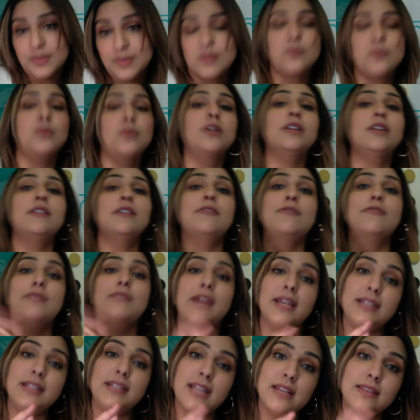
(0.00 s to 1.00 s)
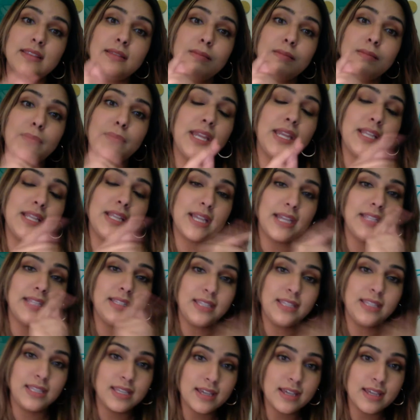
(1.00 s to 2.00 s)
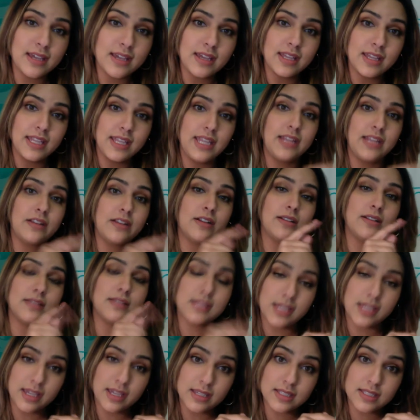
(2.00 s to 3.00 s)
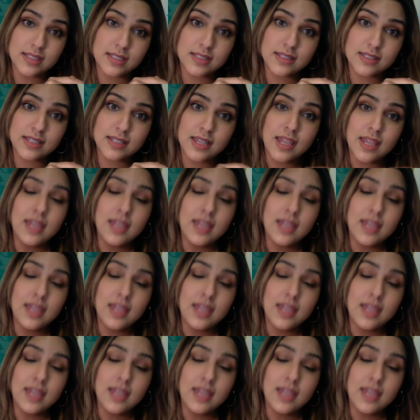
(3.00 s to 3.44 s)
We're going to find out the main idea in our text,